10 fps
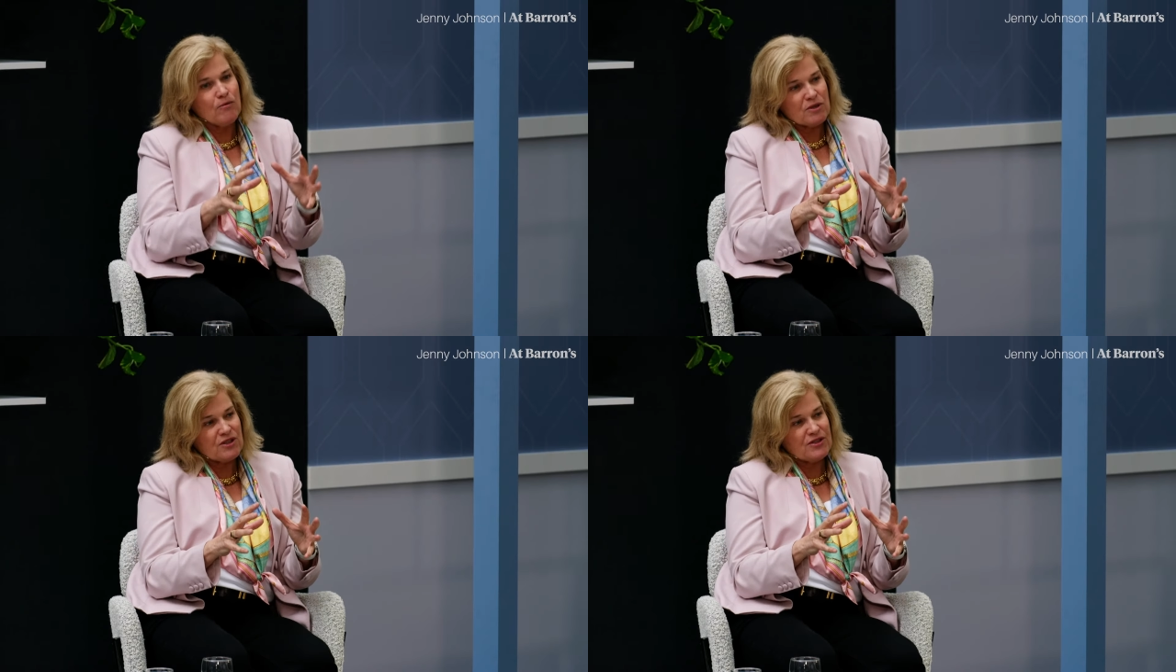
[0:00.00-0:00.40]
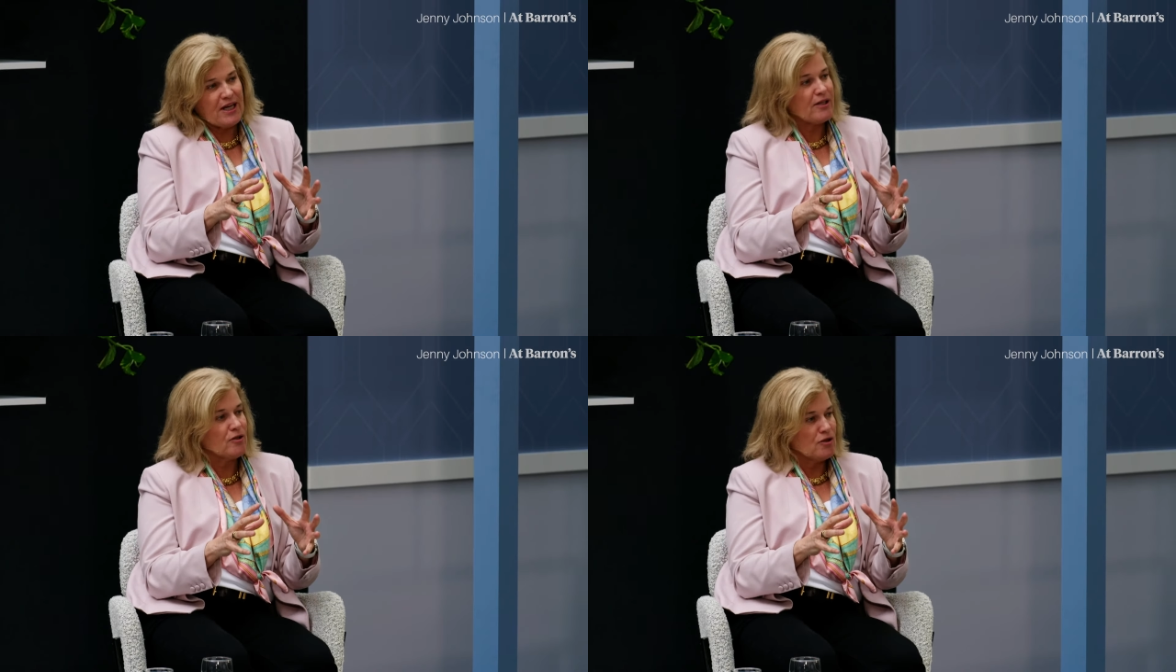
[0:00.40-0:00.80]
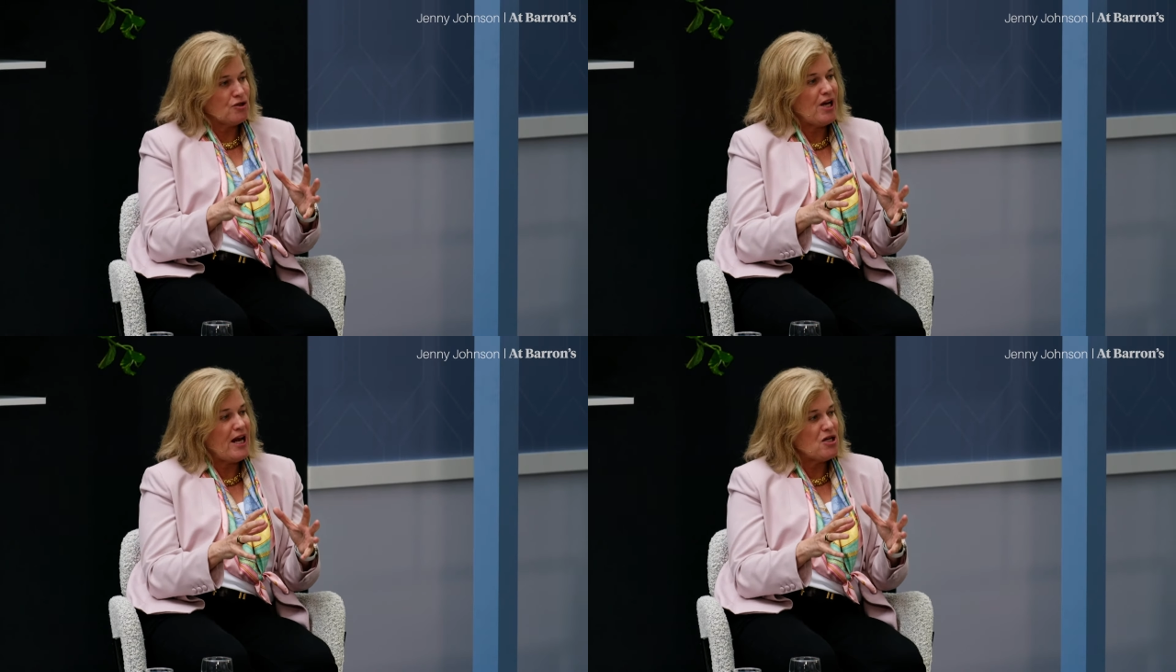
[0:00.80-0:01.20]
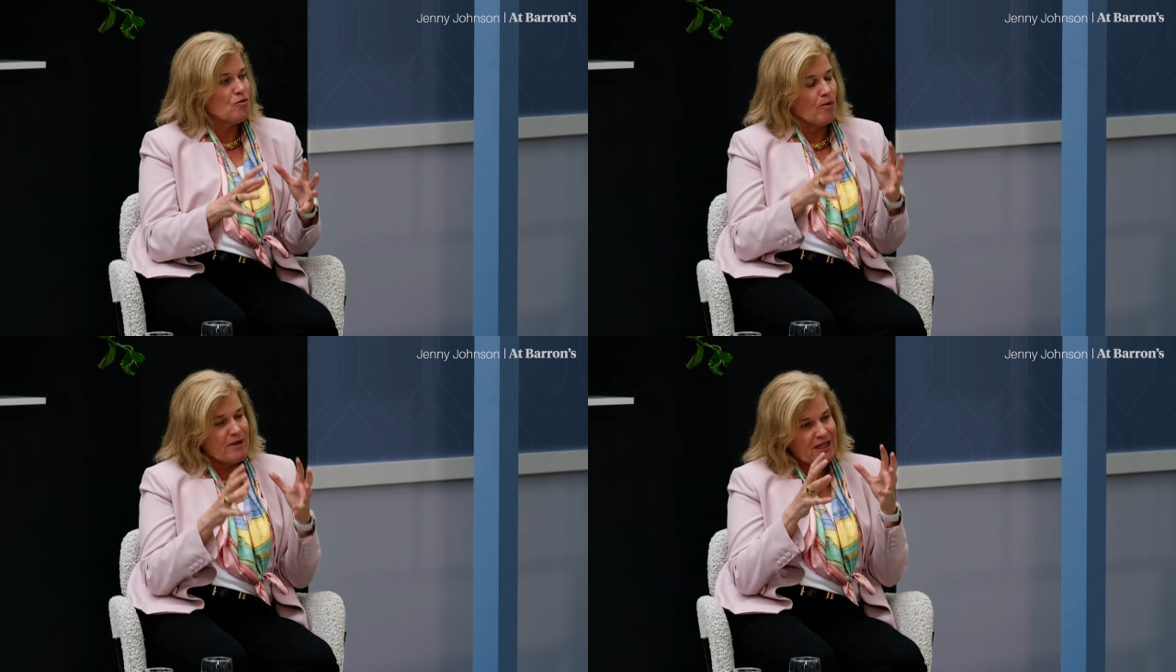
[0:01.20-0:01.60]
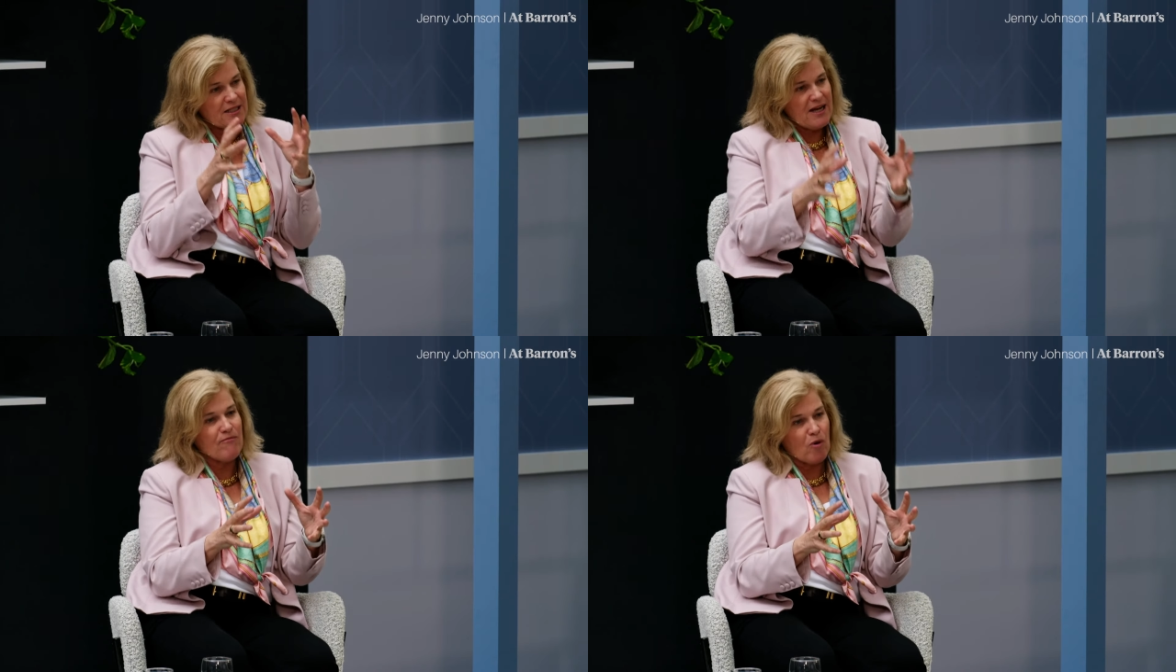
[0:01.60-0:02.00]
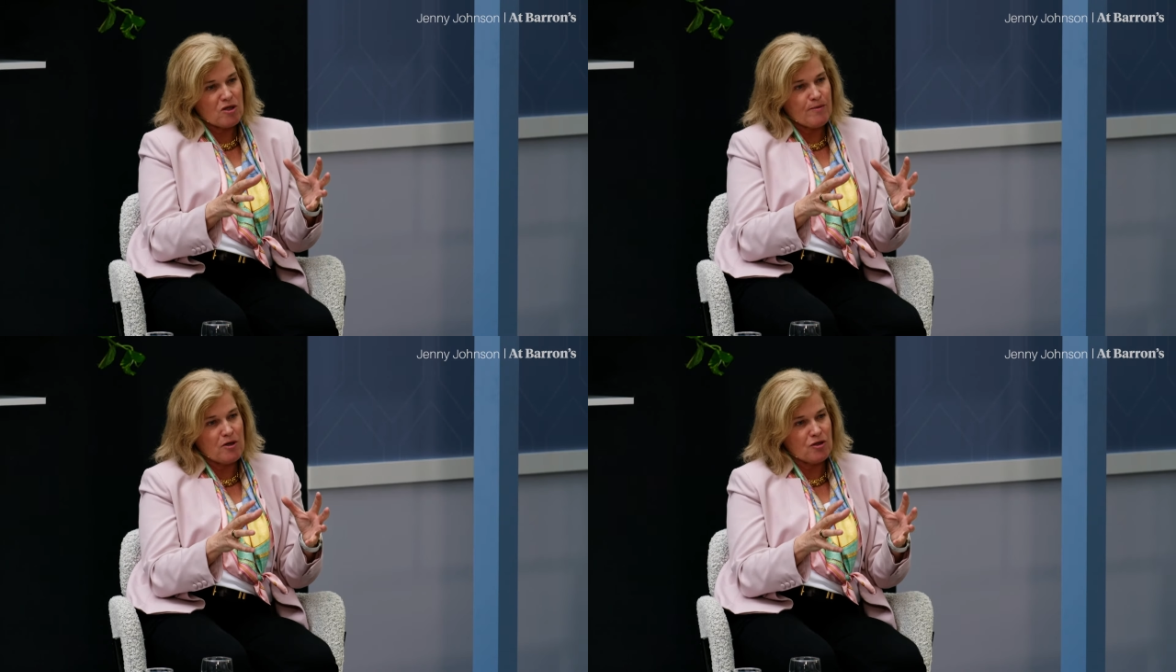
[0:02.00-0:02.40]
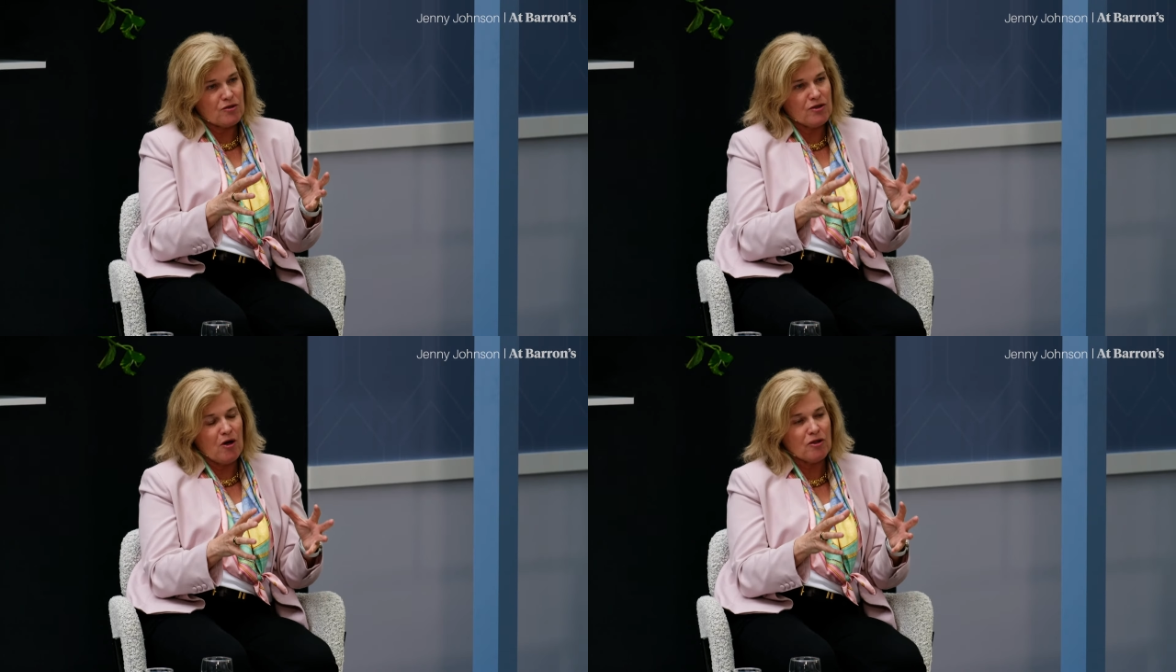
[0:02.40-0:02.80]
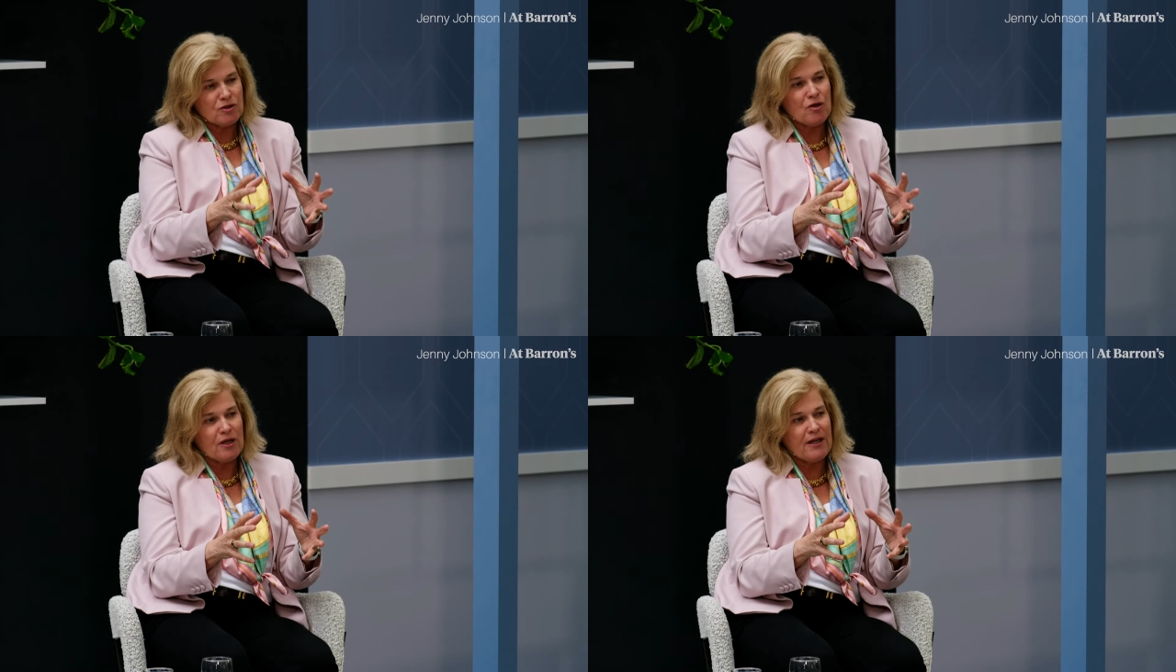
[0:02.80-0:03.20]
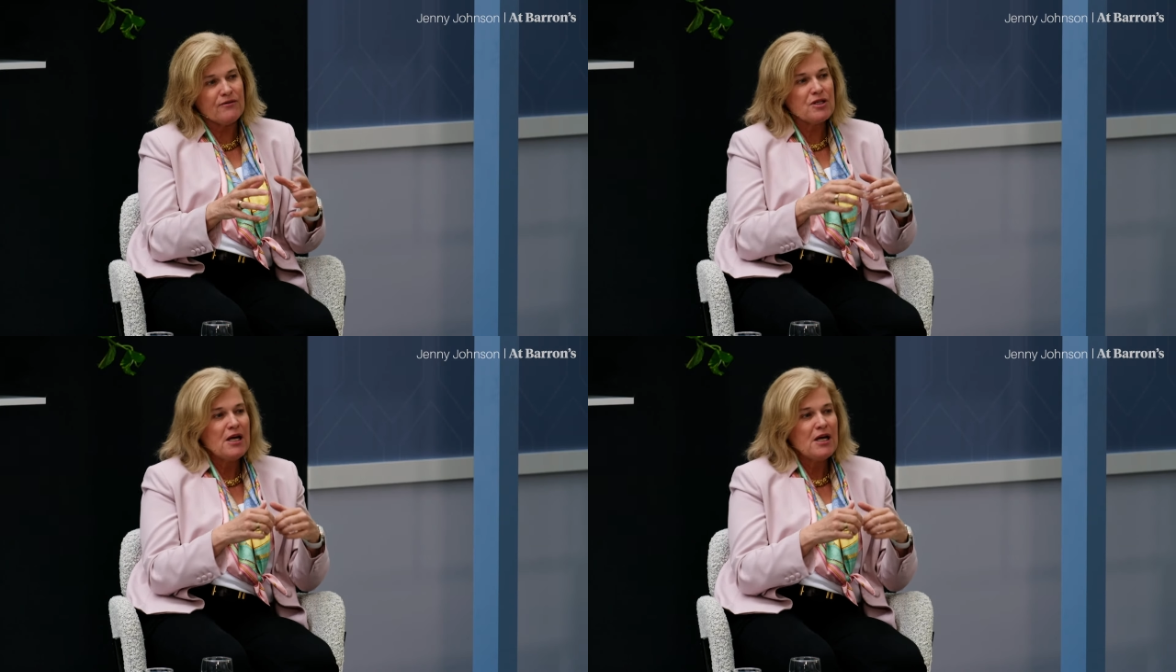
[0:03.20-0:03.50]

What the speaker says: was a secular change where we needed to have more exposure to the alternatives.